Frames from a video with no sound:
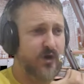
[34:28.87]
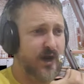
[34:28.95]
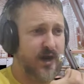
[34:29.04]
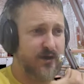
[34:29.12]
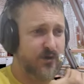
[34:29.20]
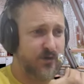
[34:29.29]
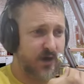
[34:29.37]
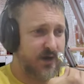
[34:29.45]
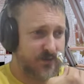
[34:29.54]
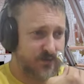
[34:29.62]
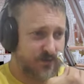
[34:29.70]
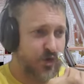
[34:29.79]
and
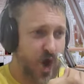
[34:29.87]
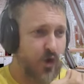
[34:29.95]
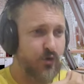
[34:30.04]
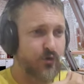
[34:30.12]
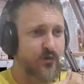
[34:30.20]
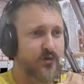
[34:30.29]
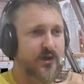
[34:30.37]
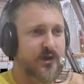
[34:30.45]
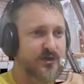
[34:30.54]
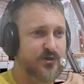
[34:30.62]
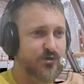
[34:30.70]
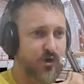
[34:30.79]
I know that
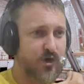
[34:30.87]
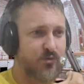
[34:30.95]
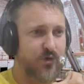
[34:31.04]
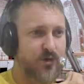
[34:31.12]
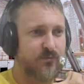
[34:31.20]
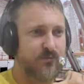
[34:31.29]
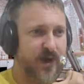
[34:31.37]
these Growatt